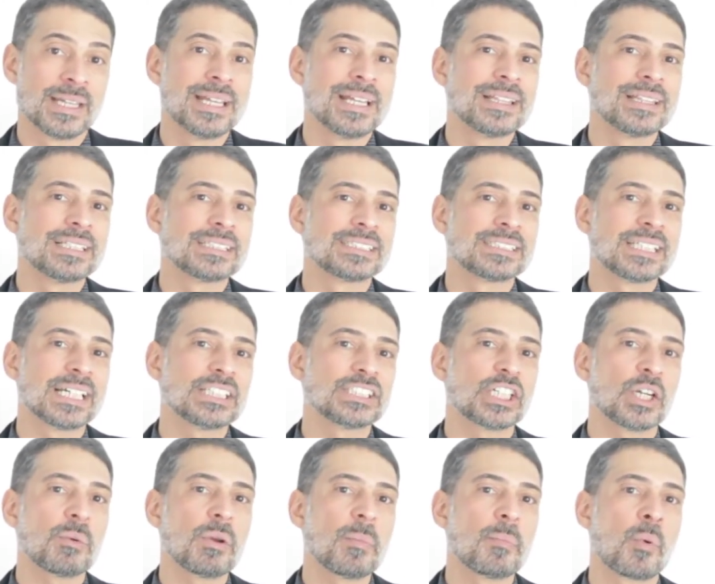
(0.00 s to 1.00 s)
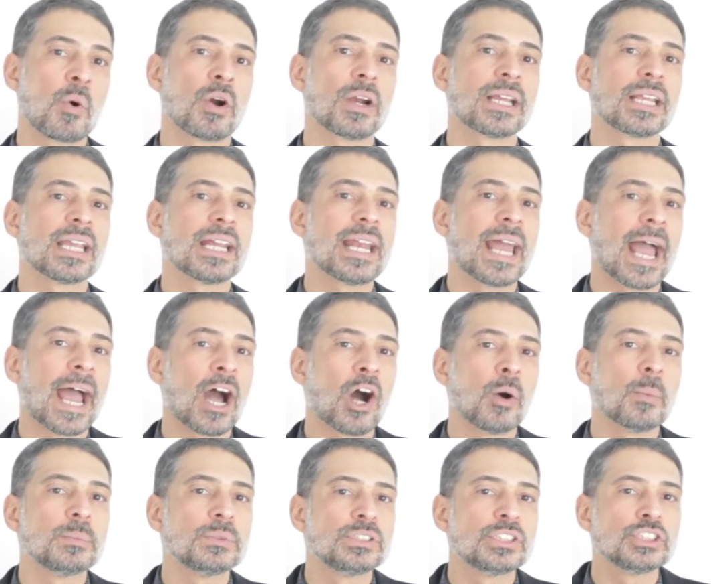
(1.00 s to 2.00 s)
The session report can
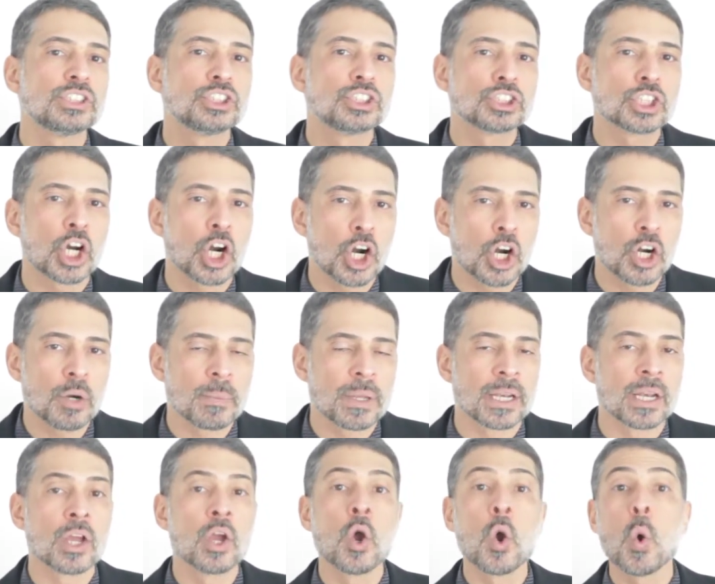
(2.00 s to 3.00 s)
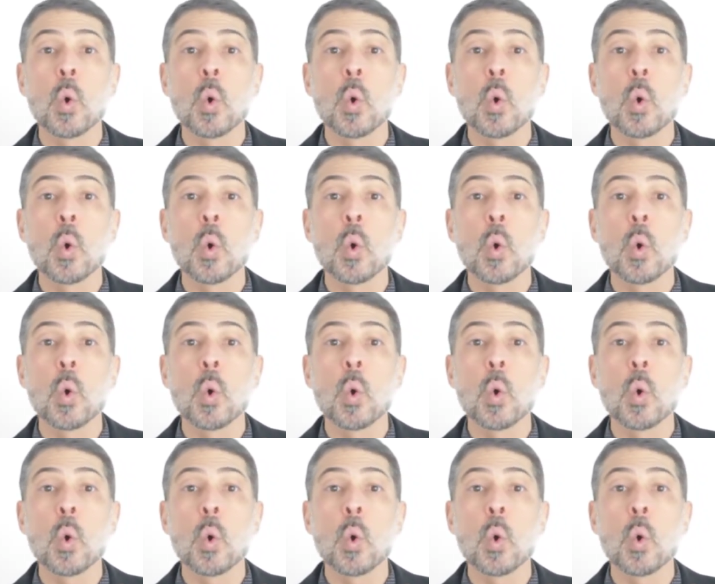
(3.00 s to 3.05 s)
help determine